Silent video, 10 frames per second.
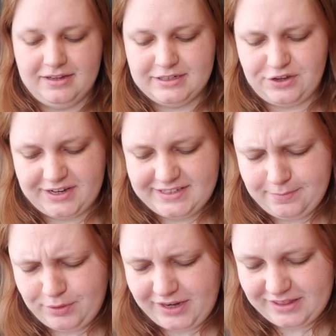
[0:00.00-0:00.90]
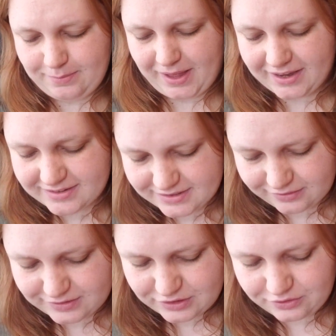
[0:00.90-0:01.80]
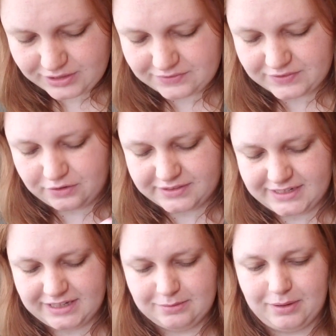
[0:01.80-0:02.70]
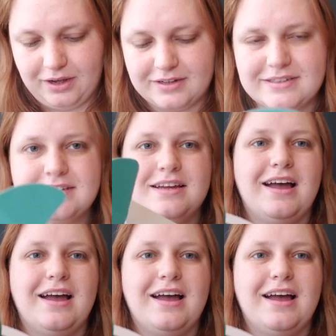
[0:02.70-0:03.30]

So I guess they put it in the bag still too, even though it's in the box.